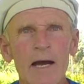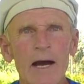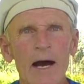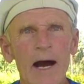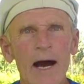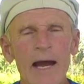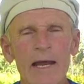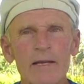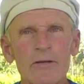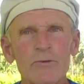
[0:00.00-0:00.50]

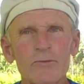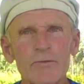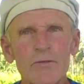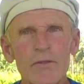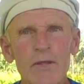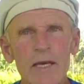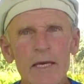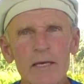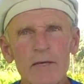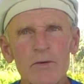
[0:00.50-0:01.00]
I don't
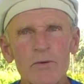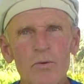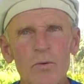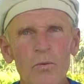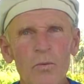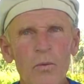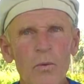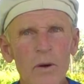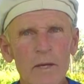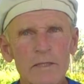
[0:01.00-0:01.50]
think
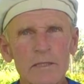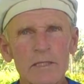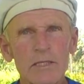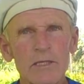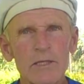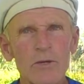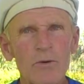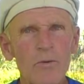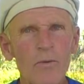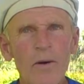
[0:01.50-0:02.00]
once
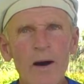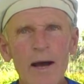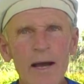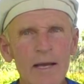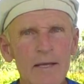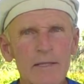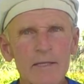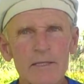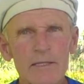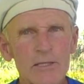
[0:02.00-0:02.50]
in a
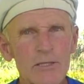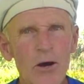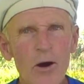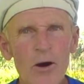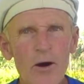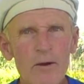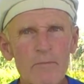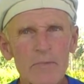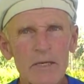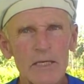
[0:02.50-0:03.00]
while it's
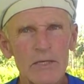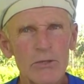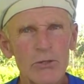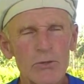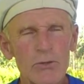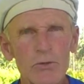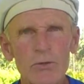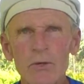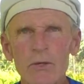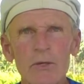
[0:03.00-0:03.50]
harming
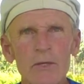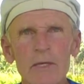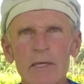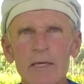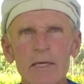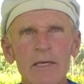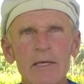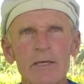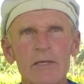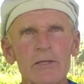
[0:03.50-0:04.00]
you.
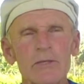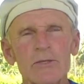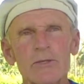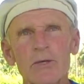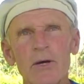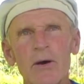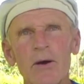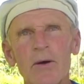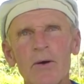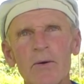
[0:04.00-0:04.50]

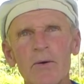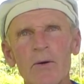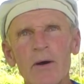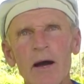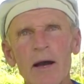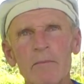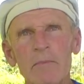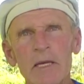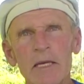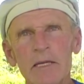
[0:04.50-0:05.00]
So,
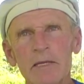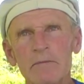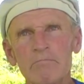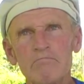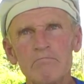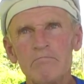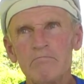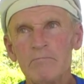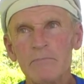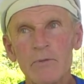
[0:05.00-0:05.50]

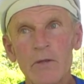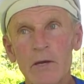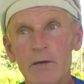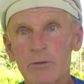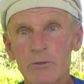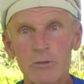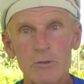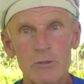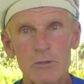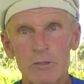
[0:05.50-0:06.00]

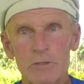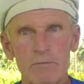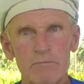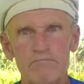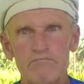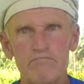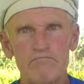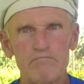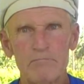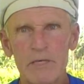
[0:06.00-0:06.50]
there's
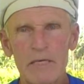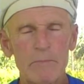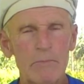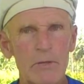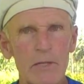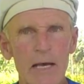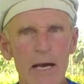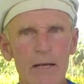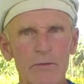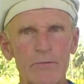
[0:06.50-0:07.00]

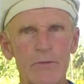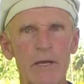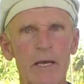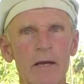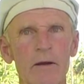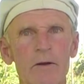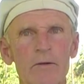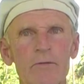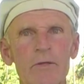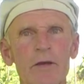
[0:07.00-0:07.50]
people out
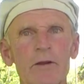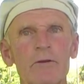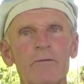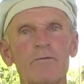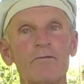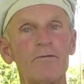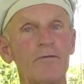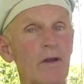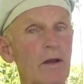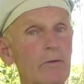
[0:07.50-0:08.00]
there that
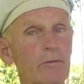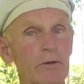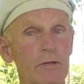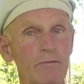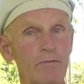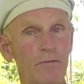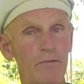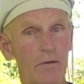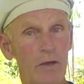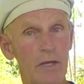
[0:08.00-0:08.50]
are
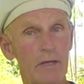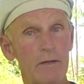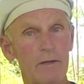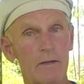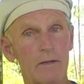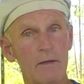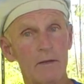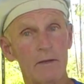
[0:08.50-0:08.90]
very fit,